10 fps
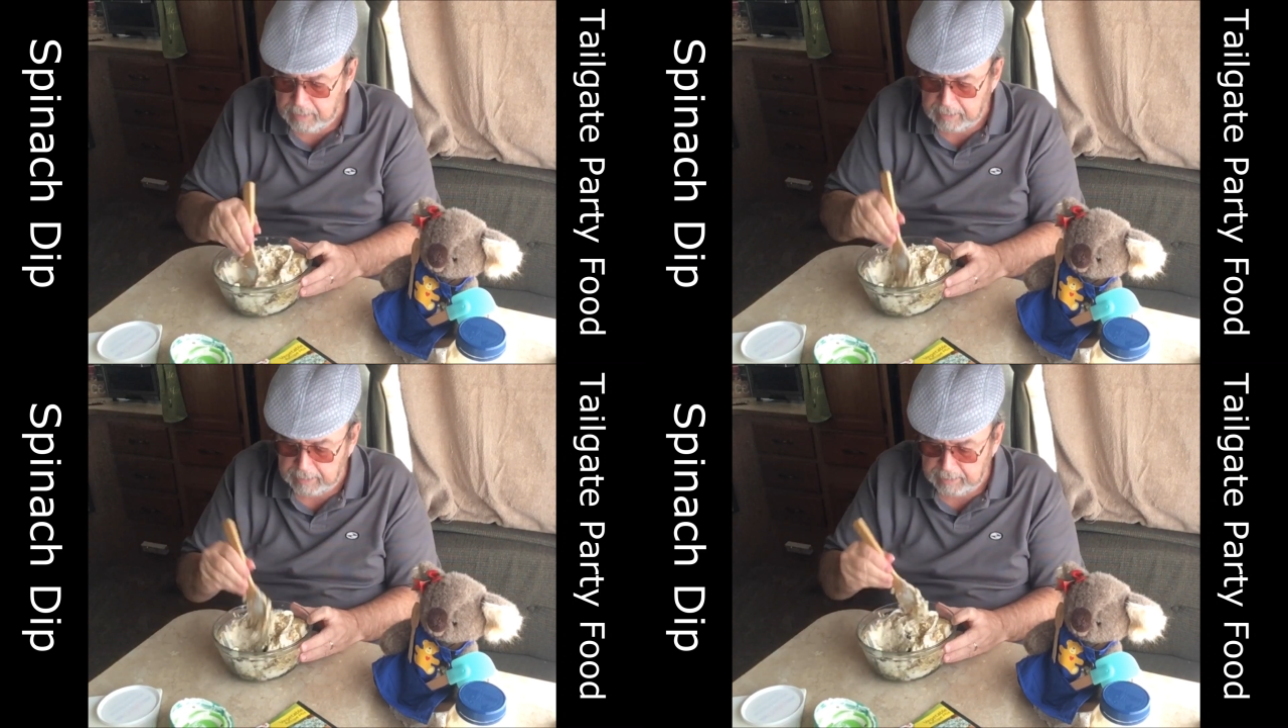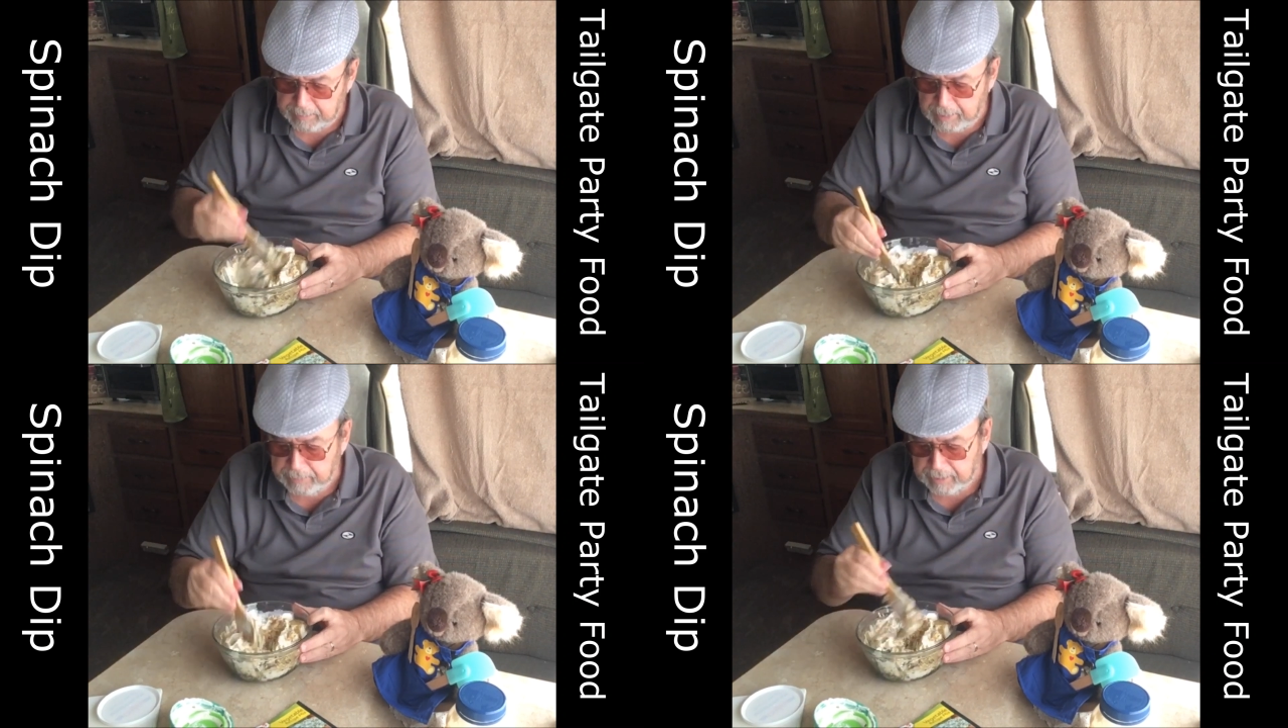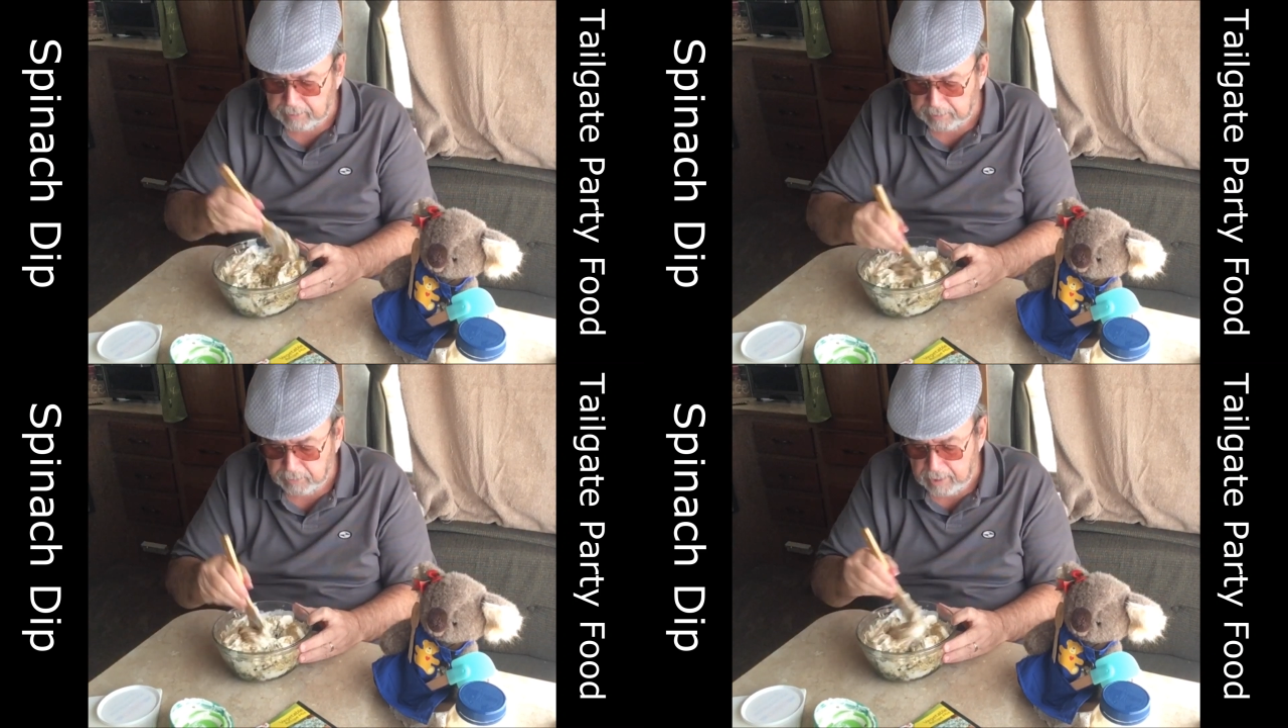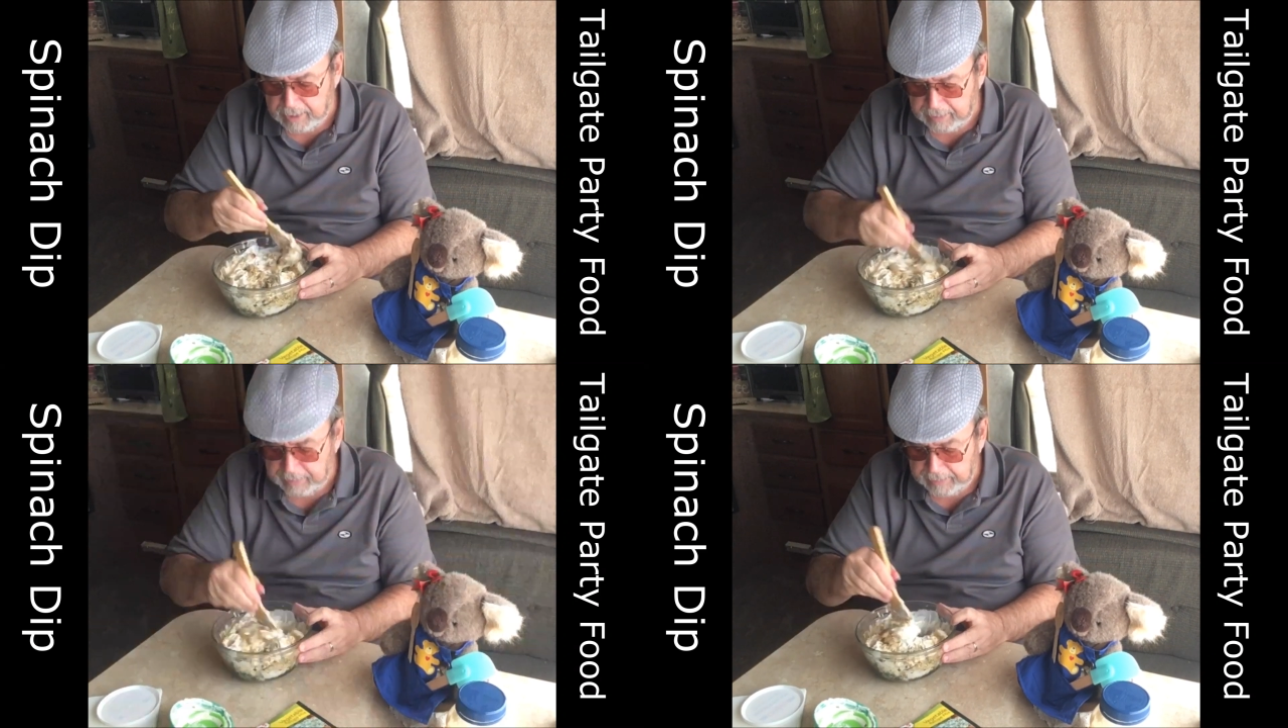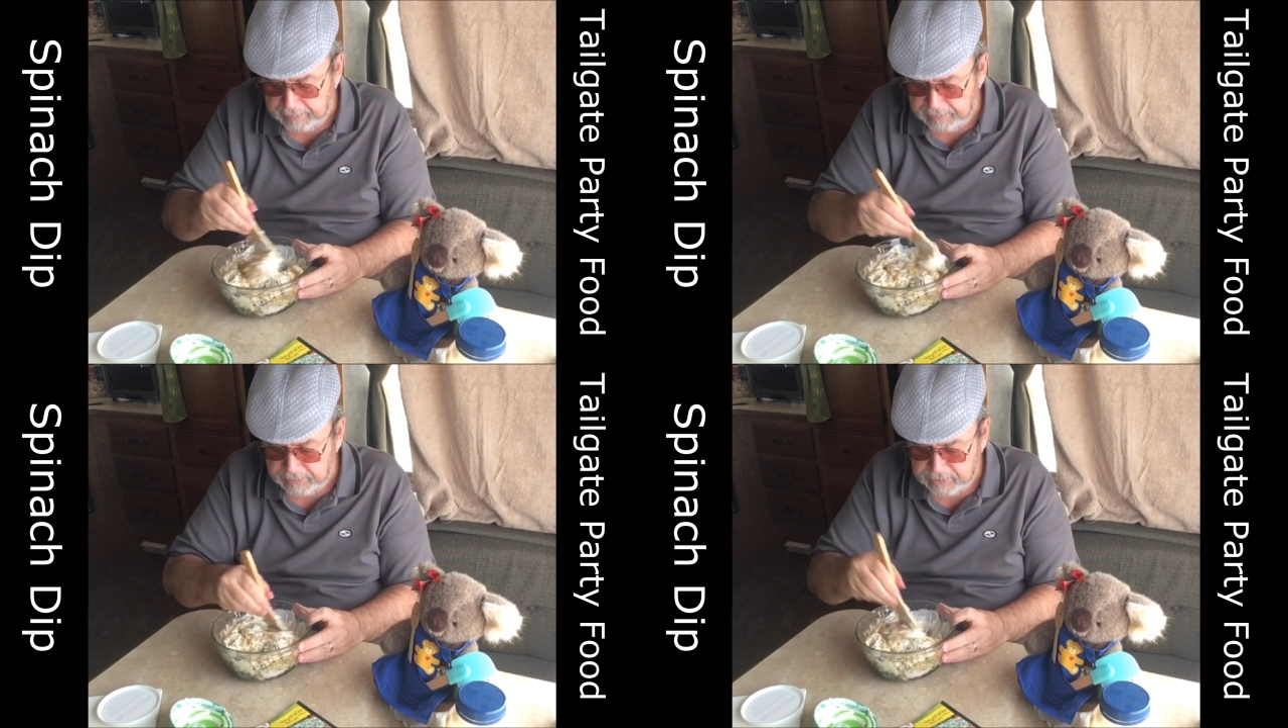and rye
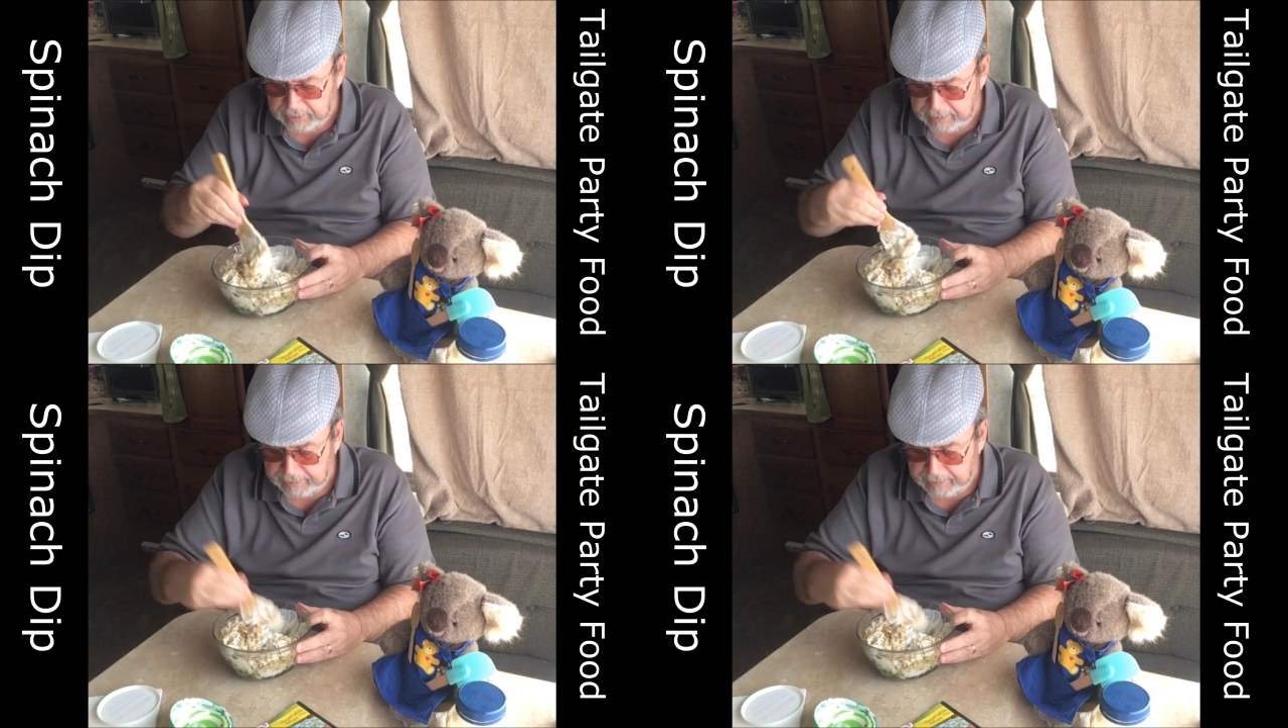is